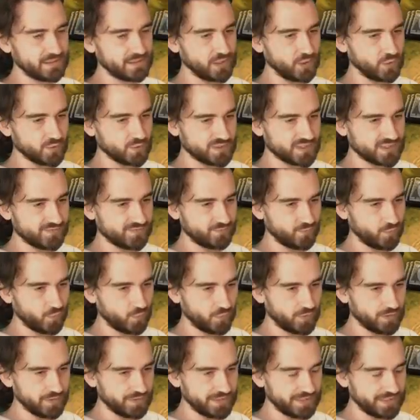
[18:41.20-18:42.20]
Goes
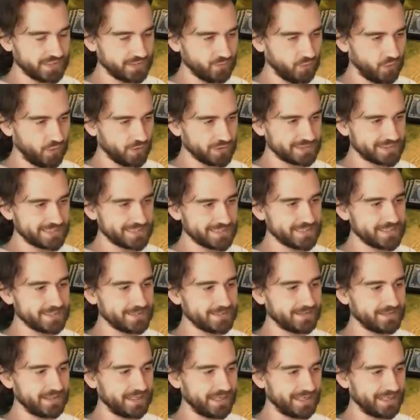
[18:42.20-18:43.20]
for the granted.
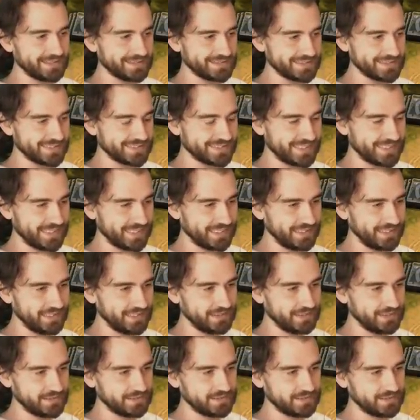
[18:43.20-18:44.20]
And
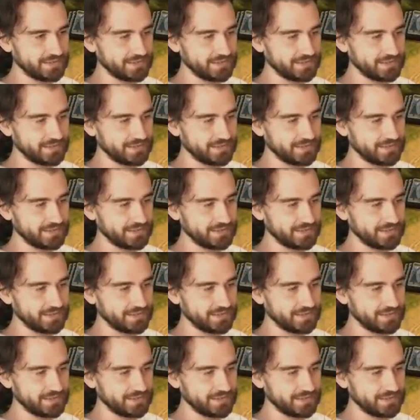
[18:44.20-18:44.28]
then...